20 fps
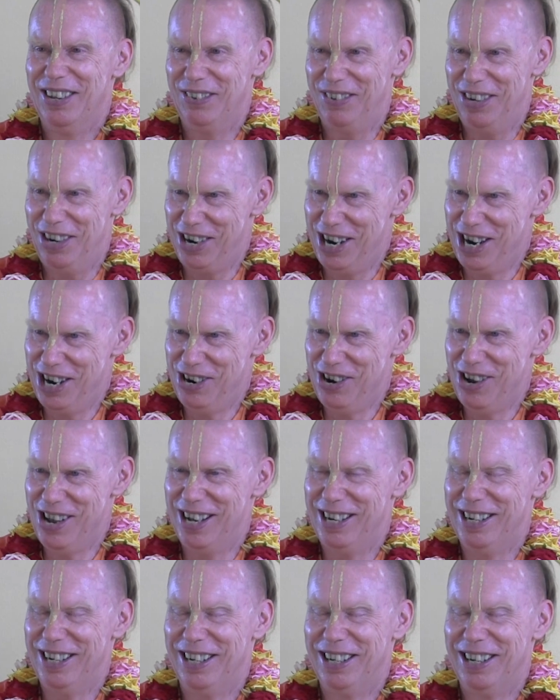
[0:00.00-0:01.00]
very good.
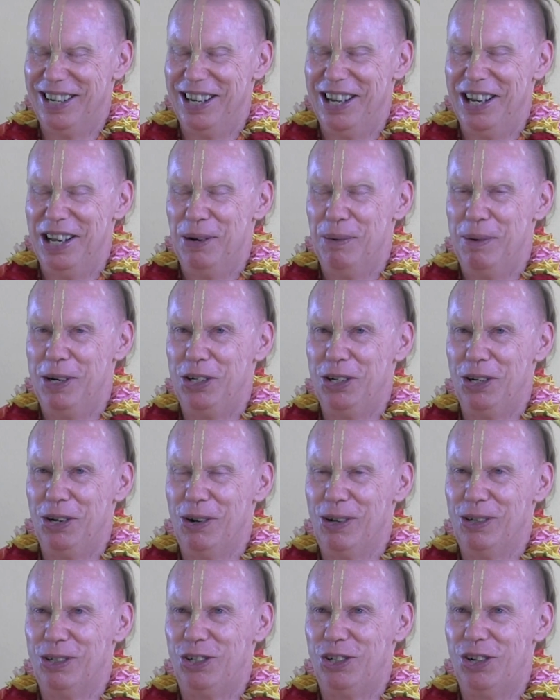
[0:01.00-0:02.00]
We should
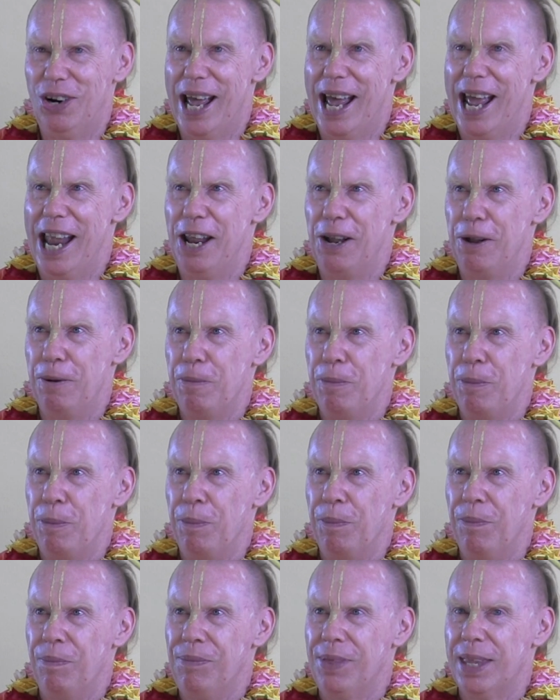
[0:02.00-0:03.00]
all try
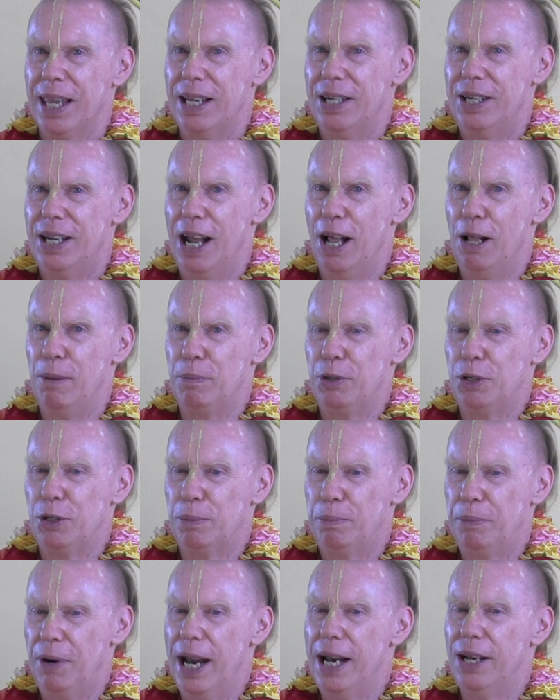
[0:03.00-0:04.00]
to help
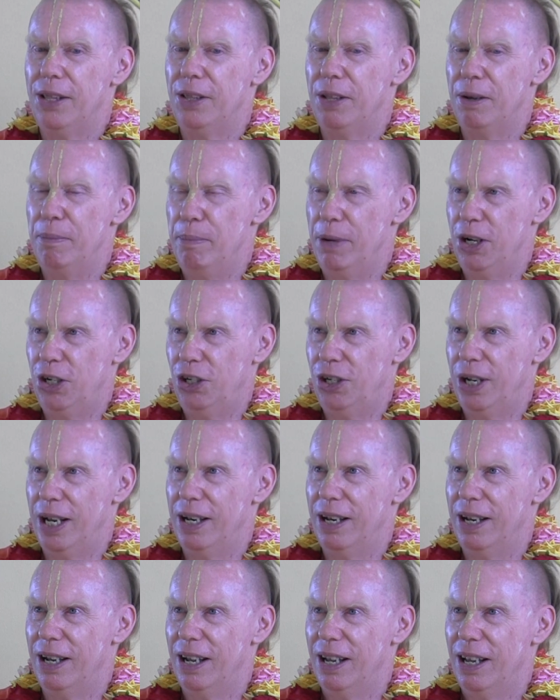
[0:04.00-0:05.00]
spread the
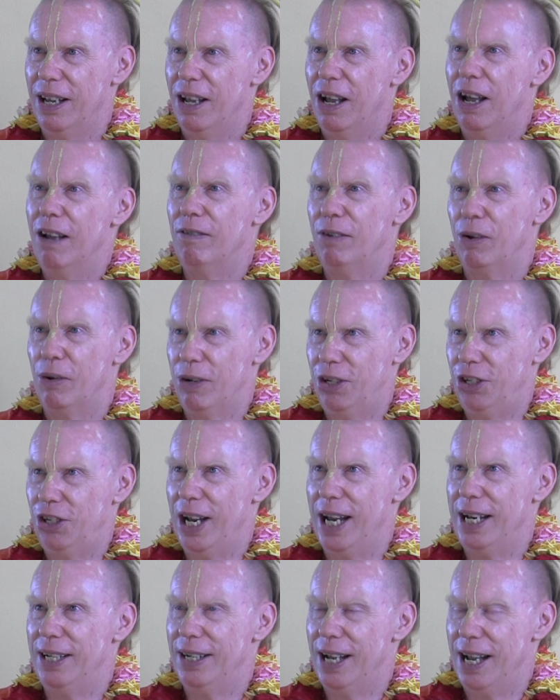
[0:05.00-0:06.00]
mission of Lord
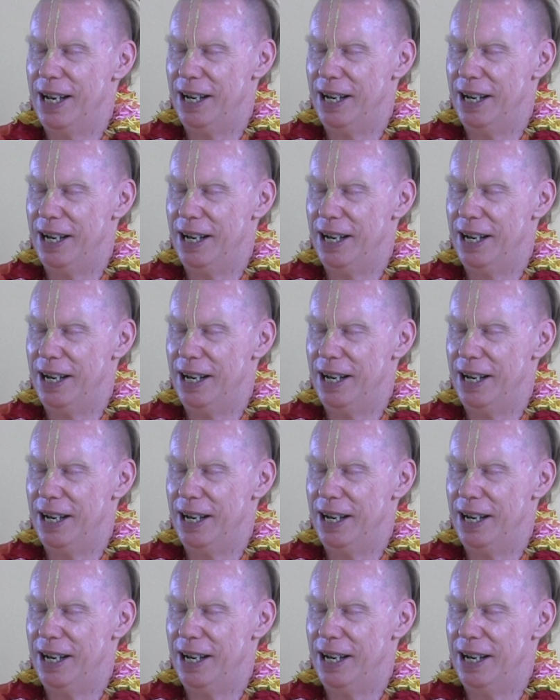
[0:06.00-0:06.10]
Chaitanya.